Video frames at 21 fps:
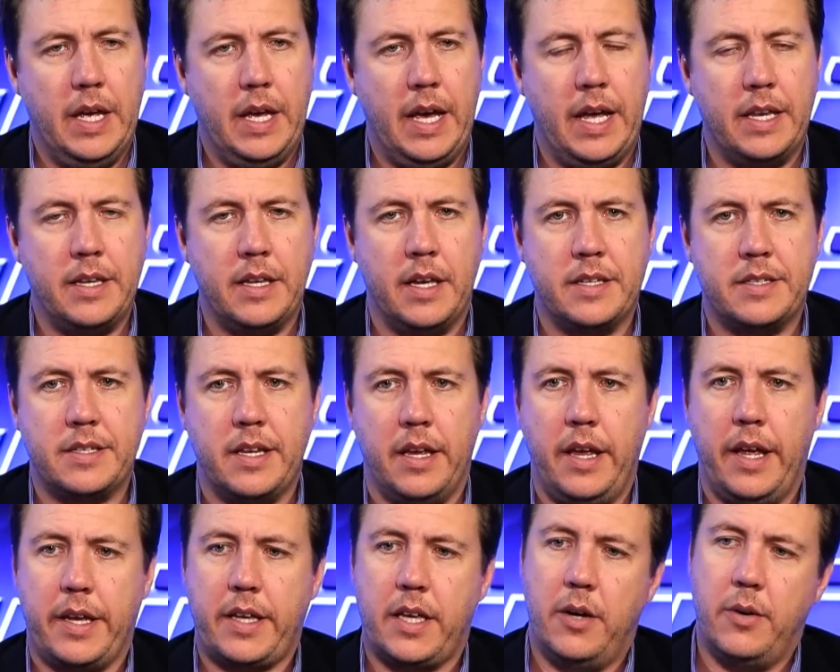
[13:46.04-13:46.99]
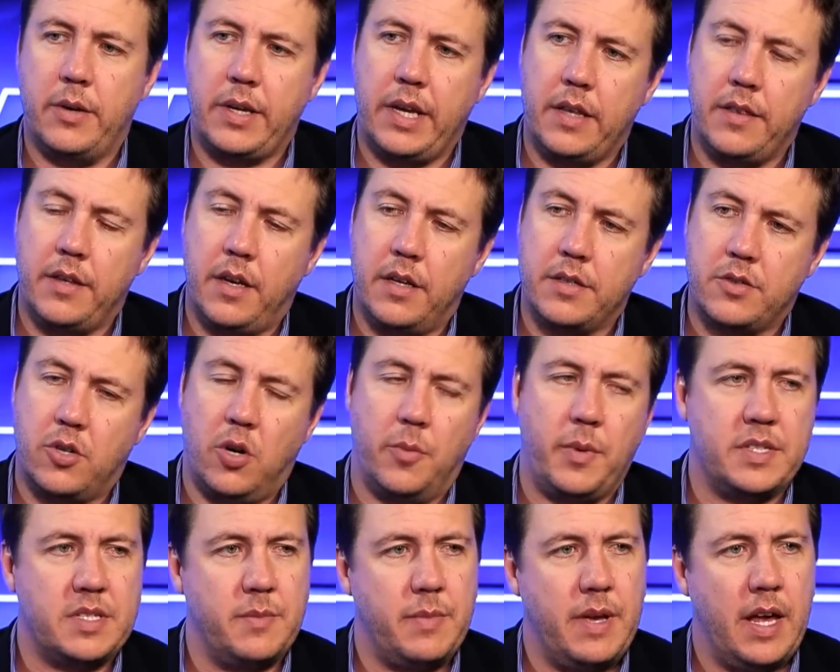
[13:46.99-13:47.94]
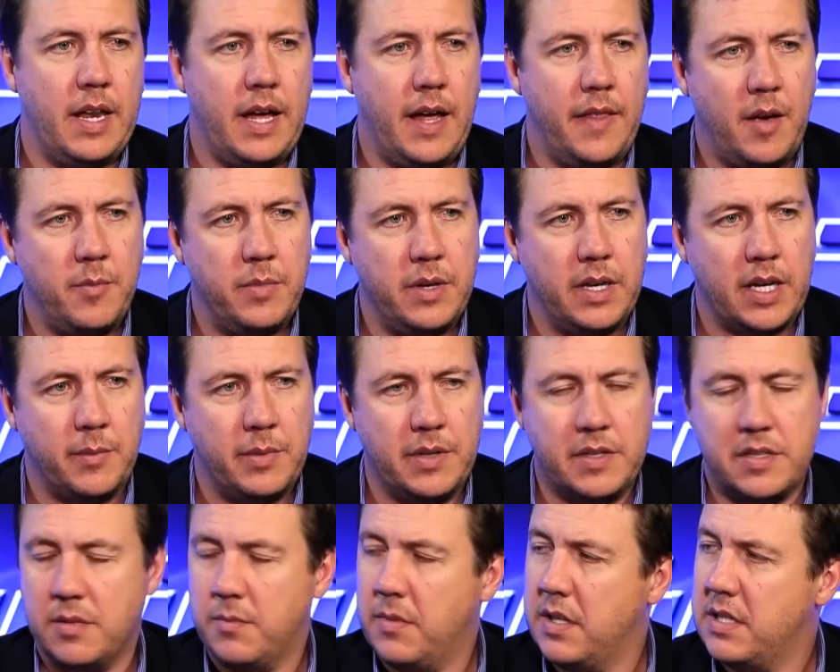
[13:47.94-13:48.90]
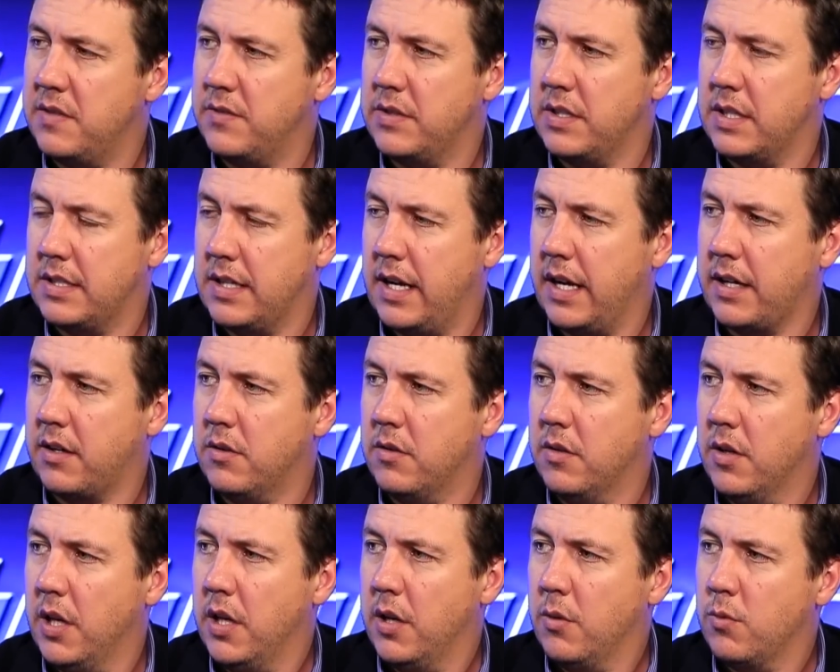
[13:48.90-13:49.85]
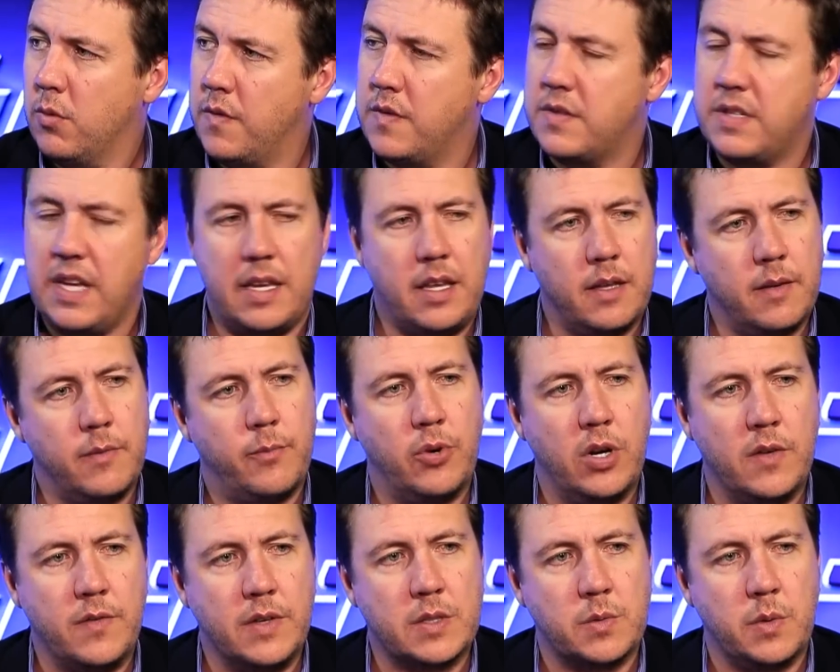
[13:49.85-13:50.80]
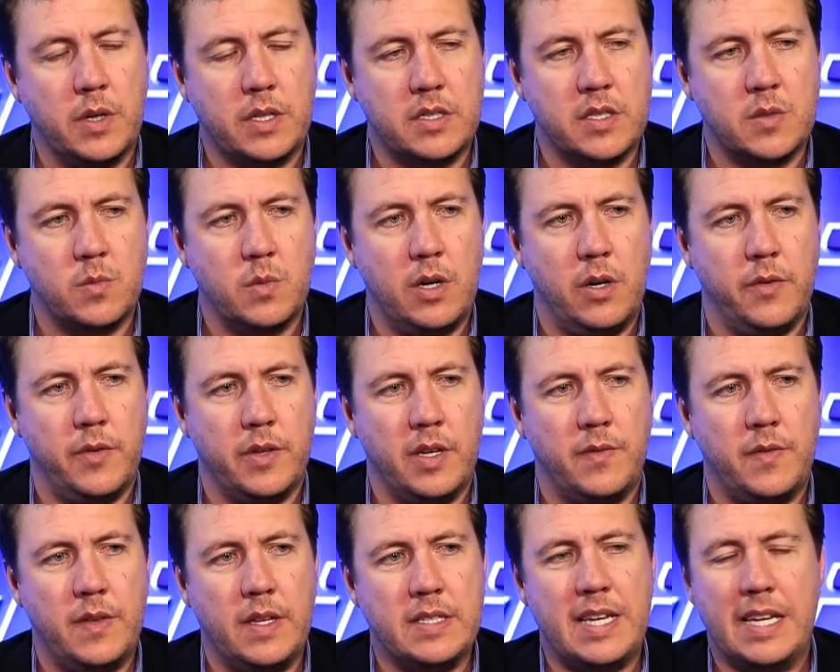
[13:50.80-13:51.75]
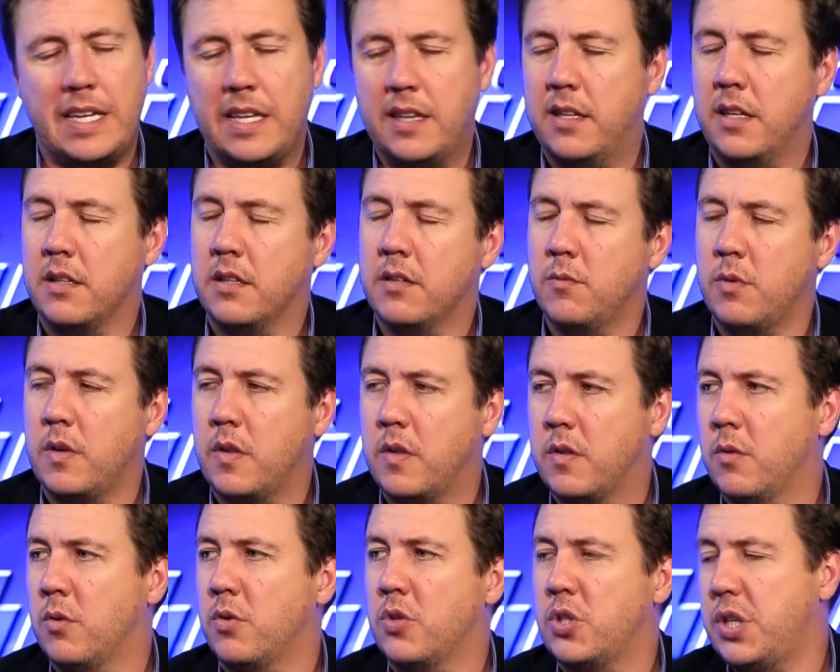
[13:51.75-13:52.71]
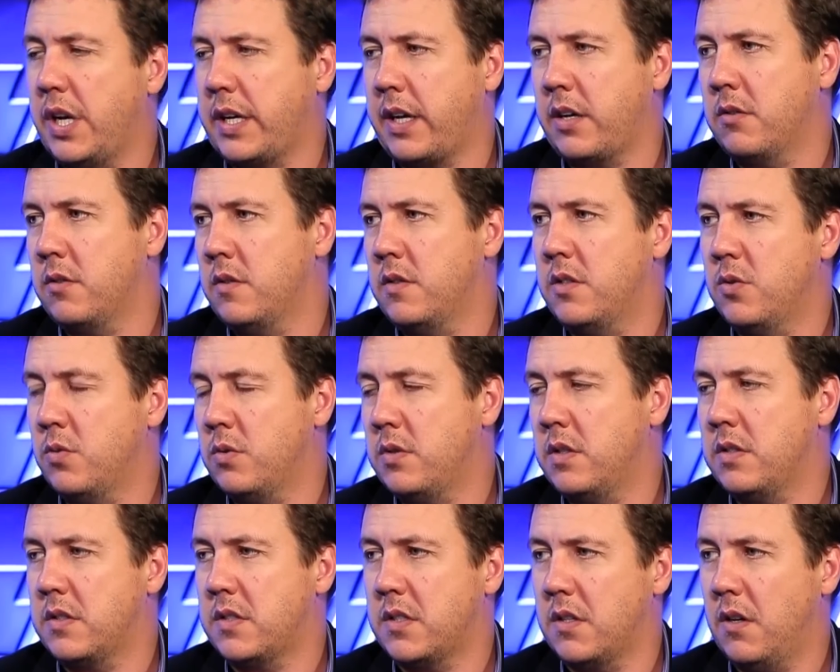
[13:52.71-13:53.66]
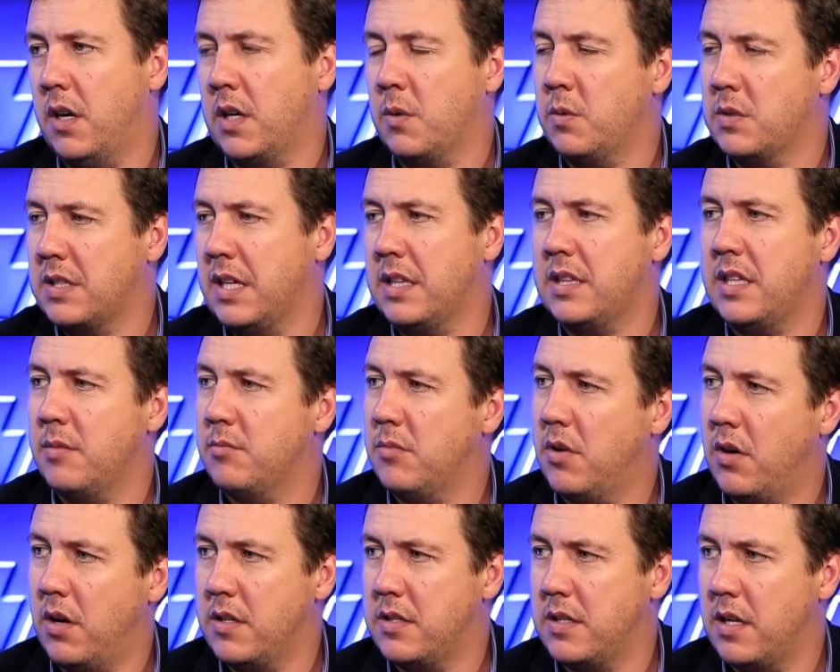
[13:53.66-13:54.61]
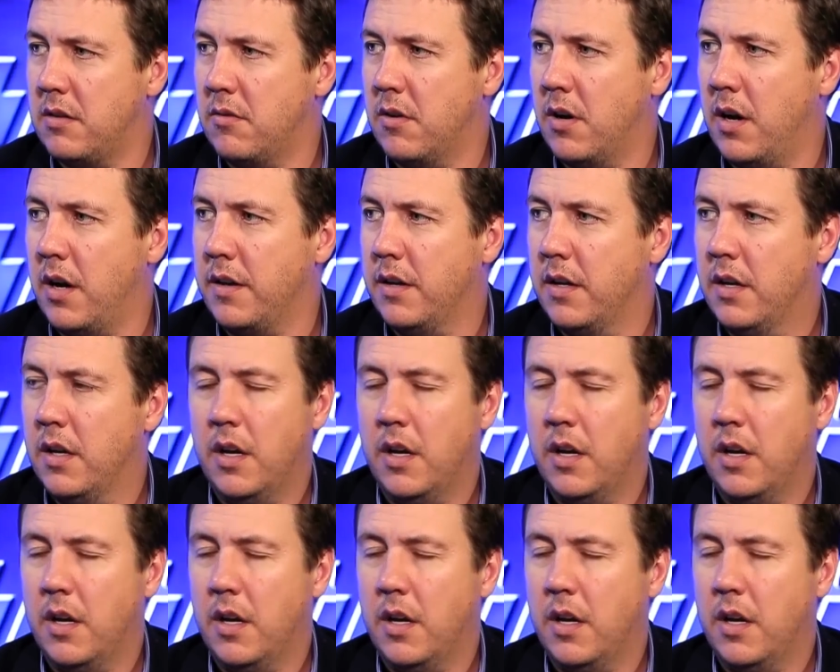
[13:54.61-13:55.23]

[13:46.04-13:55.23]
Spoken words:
And to echo again those comments about are they being a bit submissive in the tackle, we've said in the previous weeks as well that if there's anything that we thought Checker could do with this side, it was get their mindset right.